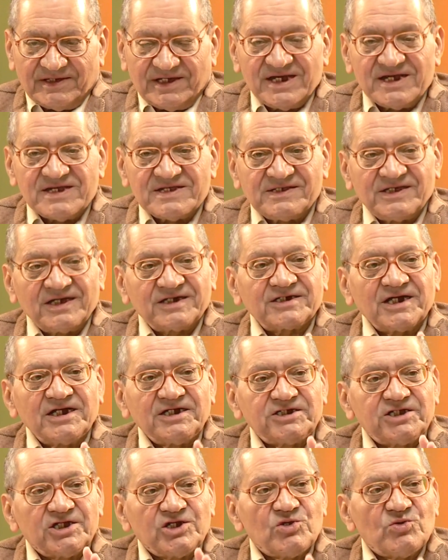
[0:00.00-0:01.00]
It is a
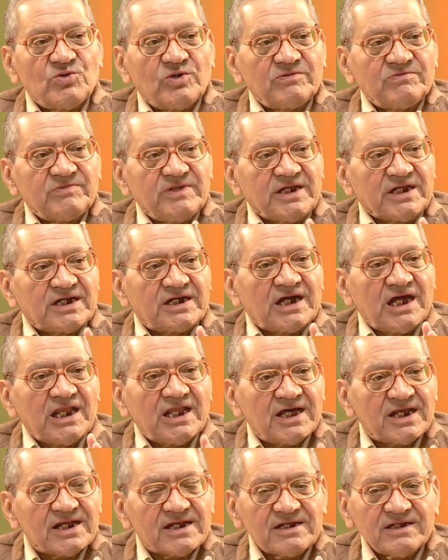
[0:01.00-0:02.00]
continuum in
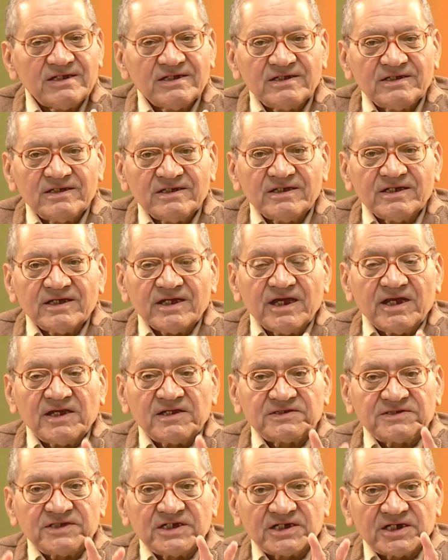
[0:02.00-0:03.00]
color. It
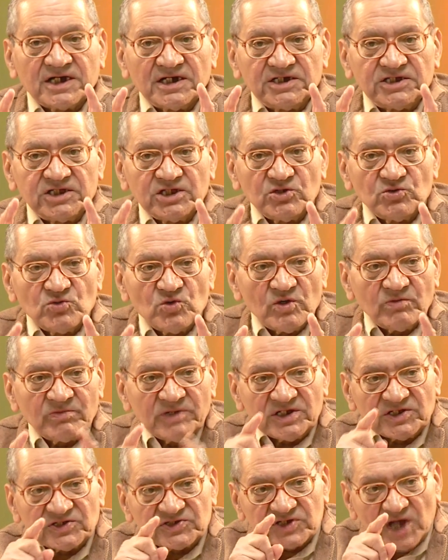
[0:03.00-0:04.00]
is a continuum
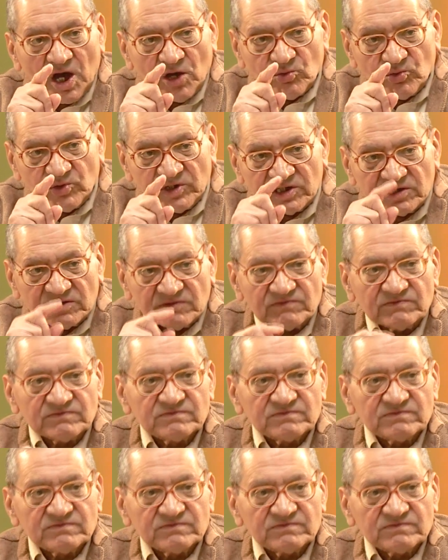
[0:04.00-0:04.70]
in sound.